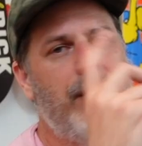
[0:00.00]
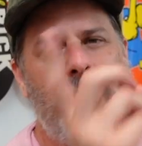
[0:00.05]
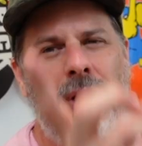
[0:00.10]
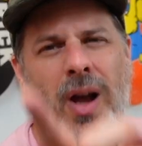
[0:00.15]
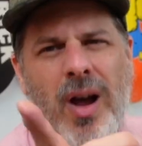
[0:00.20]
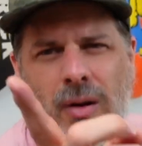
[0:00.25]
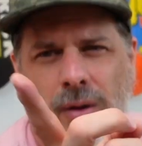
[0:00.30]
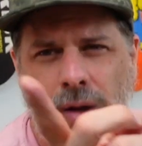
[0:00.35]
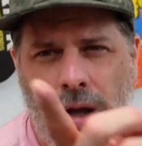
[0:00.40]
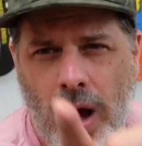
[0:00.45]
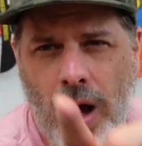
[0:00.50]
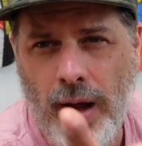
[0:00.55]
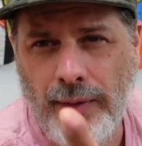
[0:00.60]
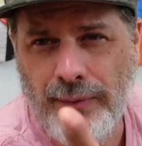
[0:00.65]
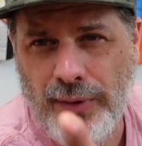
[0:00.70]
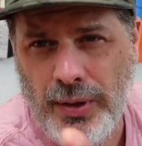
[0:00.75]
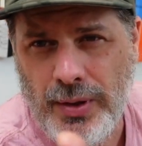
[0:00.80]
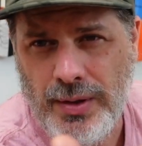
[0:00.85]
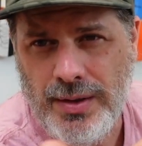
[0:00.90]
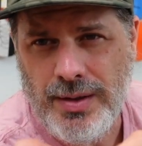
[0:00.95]
You know how
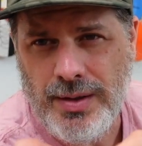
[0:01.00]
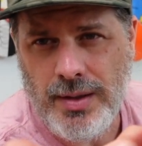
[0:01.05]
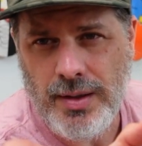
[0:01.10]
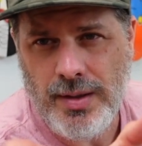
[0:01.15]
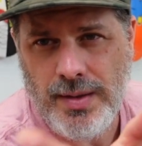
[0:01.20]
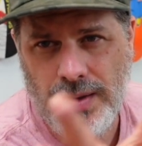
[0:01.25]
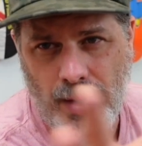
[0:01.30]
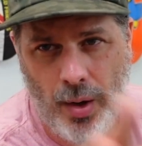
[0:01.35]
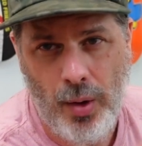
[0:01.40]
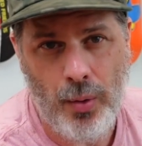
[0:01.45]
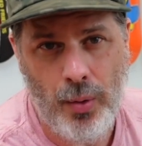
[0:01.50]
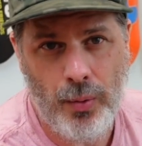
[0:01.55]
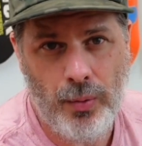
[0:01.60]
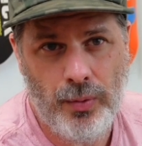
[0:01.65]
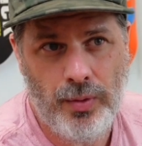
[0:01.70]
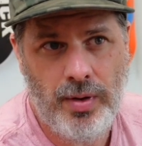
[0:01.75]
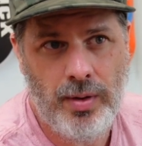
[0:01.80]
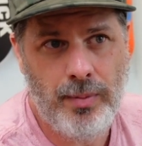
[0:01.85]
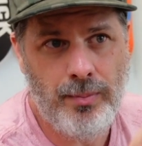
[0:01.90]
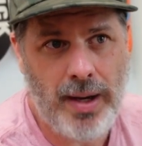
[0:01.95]
Converse is
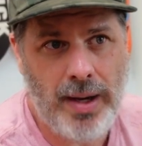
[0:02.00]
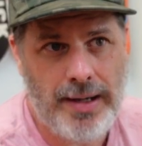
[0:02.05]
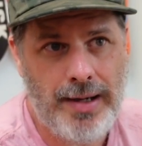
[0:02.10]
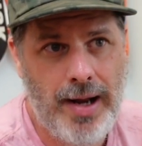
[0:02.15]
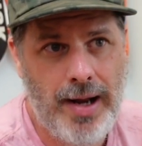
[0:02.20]
owned by